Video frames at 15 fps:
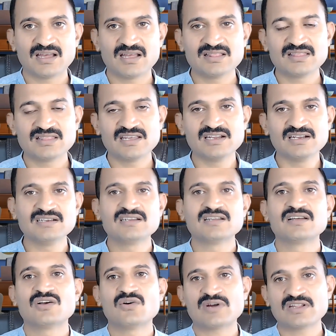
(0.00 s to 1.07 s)
And then
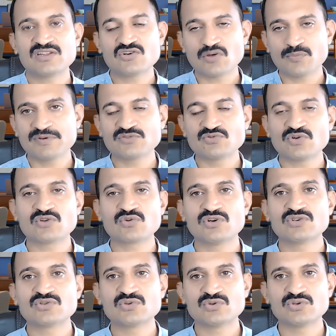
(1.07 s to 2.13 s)
what are the topics you are
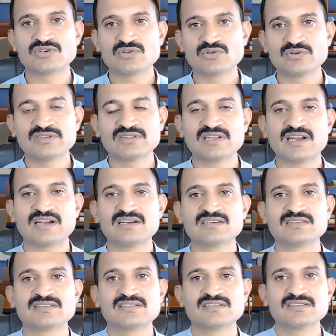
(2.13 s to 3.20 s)
going to include in that?
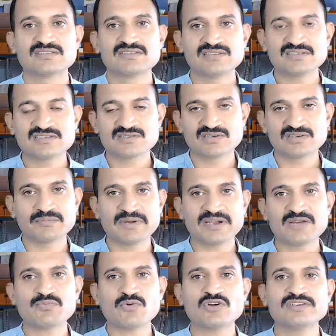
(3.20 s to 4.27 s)
Just
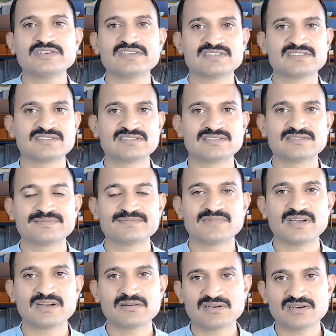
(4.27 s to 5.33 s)
make a pointers
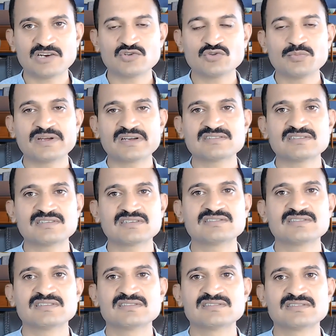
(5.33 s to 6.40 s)
and try to make a
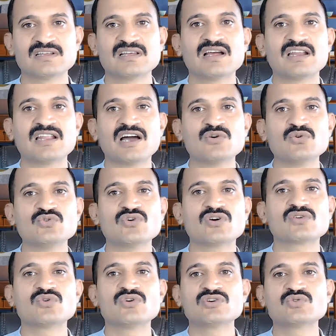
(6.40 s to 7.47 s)
structures and how you
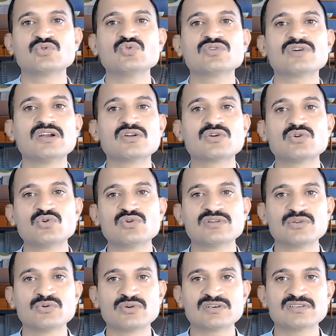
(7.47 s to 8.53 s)
are going to conclude
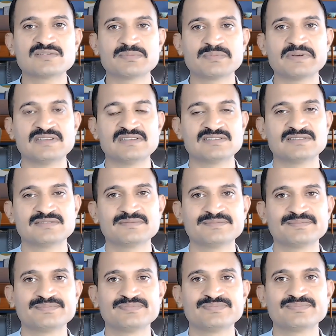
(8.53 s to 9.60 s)
your speech.
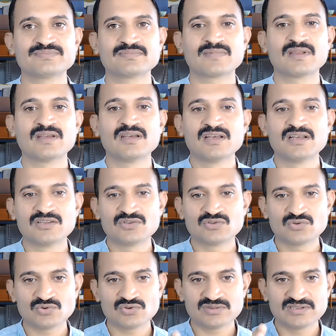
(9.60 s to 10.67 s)

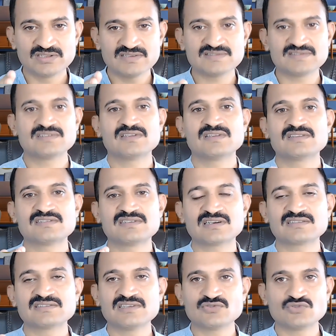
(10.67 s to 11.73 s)
So this
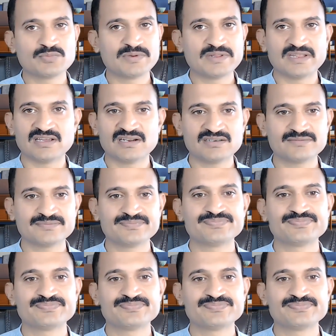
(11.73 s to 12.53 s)
structure should be there.